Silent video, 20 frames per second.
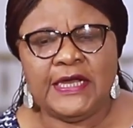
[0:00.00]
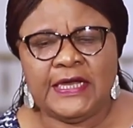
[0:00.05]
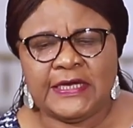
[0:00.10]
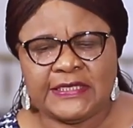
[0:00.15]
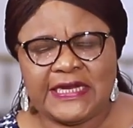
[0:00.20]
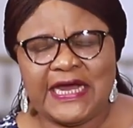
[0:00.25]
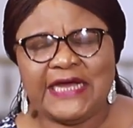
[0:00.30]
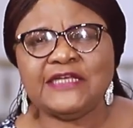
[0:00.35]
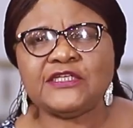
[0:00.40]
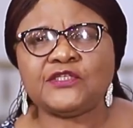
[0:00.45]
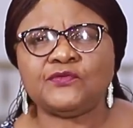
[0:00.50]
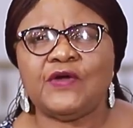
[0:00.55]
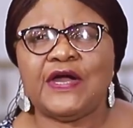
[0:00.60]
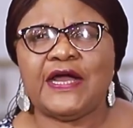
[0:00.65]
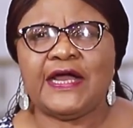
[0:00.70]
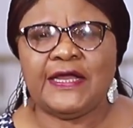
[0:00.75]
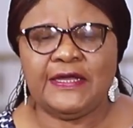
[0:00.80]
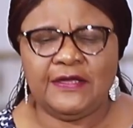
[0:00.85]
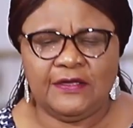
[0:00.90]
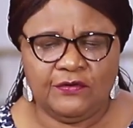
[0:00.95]
And that is
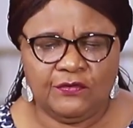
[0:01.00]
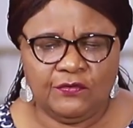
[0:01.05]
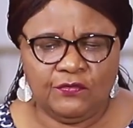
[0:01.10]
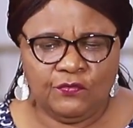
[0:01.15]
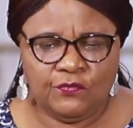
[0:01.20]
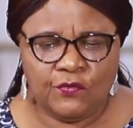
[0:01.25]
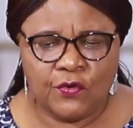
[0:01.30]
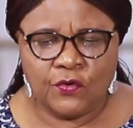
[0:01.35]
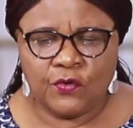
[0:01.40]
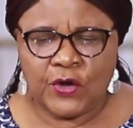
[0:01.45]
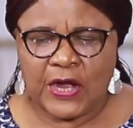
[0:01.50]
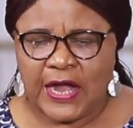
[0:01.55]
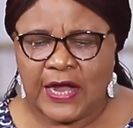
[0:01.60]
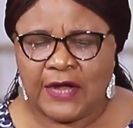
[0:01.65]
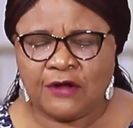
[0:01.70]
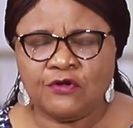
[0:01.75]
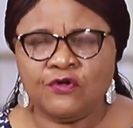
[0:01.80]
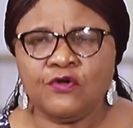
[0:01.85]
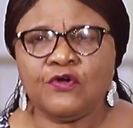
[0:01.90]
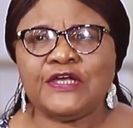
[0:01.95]
why we
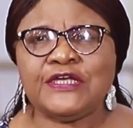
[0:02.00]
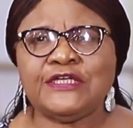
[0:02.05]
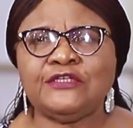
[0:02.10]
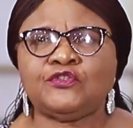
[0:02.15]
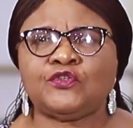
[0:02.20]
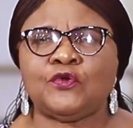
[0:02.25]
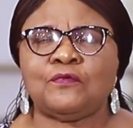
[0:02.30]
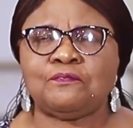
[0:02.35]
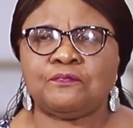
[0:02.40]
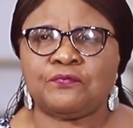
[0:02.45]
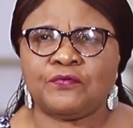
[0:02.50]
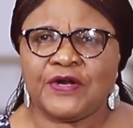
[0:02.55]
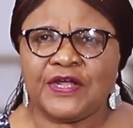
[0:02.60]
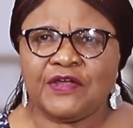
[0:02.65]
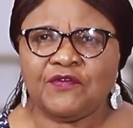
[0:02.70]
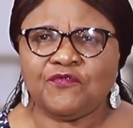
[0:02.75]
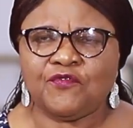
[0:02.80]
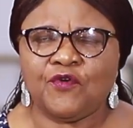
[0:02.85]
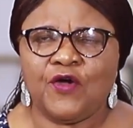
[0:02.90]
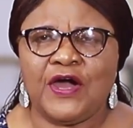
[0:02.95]
are going to
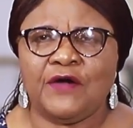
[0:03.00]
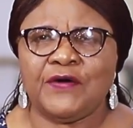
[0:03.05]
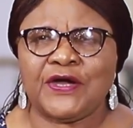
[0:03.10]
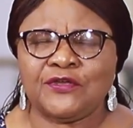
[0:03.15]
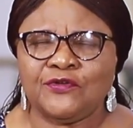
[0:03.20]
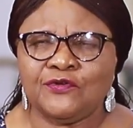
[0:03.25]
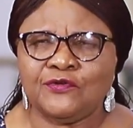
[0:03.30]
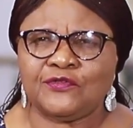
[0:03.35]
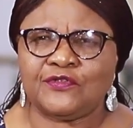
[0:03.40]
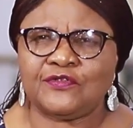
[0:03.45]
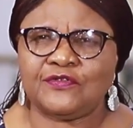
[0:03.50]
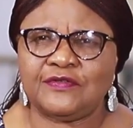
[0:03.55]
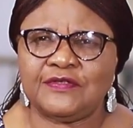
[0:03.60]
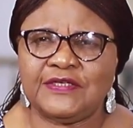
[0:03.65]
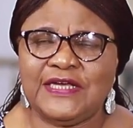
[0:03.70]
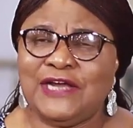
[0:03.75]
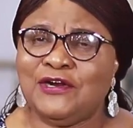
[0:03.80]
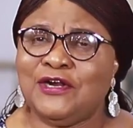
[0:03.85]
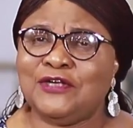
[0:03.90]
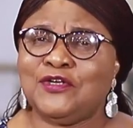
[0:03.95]
pray for our youth.
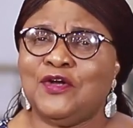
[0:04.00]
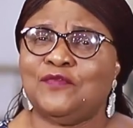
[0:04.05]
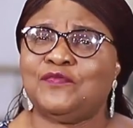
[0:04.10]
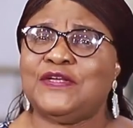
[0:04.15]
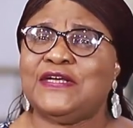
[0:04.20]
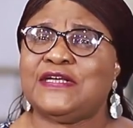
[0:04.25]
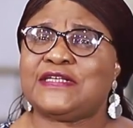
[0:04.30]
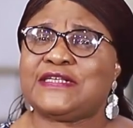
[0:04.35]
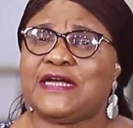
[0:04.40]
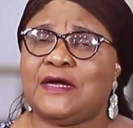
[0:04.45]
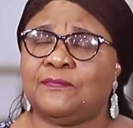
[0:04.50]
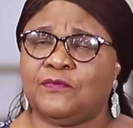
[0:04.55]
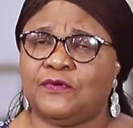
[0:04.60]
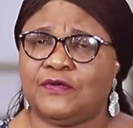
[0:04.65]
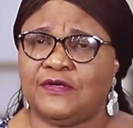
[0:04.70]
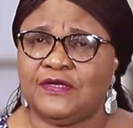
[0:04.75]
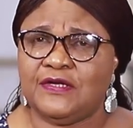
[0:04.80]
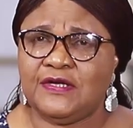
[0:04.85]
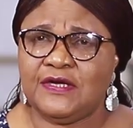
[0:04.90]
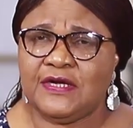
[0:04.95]
A lot of things
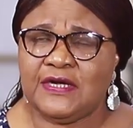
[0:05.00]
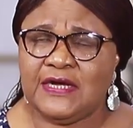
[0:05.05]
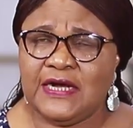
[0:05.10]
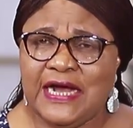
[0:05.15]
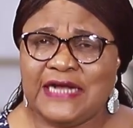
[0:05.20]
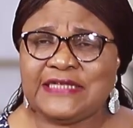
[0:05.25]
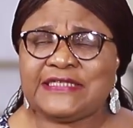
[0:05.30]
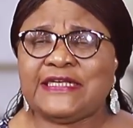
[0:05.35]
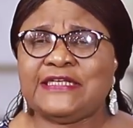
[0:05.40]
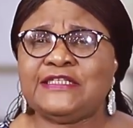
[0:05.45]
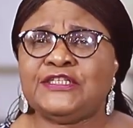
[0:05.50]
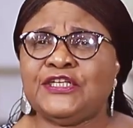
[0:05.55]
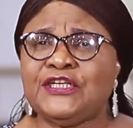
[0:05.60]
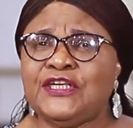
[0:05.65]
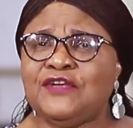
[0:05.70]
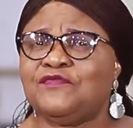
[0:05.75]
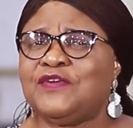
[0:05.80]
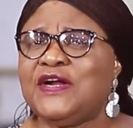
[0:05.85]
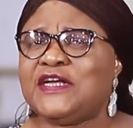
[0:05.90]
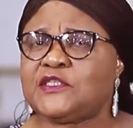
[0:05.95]
happen. As a
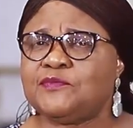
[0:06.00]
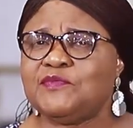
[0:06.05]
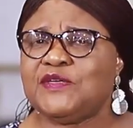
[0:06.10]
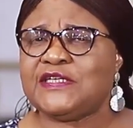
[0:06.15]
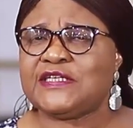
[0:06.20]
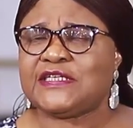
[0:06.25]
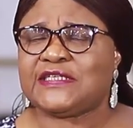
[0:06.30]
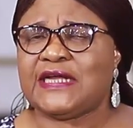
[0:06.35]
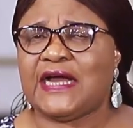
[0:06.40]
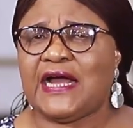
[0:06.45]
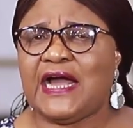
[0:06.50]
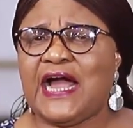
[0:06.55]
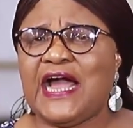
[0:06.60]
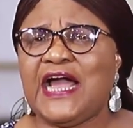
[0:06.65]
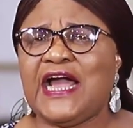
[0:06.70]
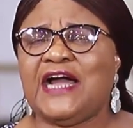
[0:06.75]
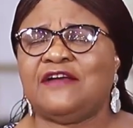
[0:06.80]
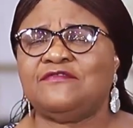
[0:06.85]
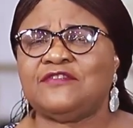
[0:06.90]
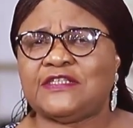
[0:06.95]
deliverance minister,
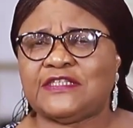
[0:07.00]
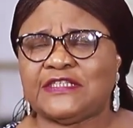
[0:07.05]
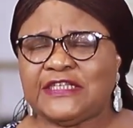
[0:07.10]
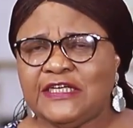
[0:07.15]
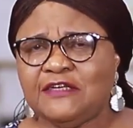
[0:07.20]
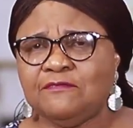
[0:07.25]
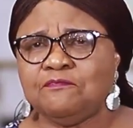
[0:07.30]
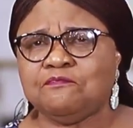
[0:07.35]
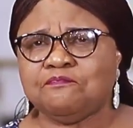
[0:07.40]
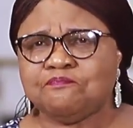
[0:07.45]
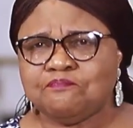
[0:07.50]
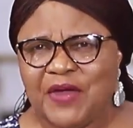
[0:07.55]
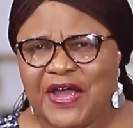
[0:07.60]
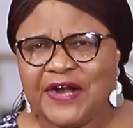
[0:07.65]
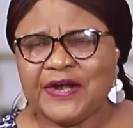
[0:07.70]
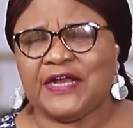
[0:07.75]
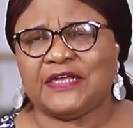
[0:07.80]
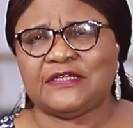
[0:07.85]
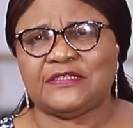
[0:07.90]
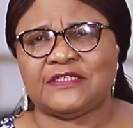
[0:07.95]
I have seen
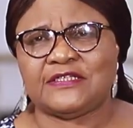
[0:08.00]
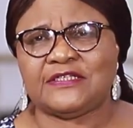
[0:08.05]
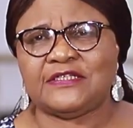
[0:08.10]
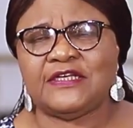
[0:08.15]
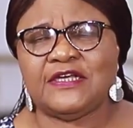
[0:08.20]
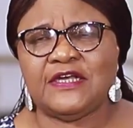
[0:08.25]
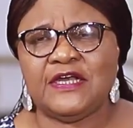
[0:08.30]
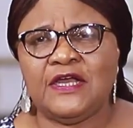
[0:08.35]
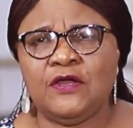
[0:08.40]
parents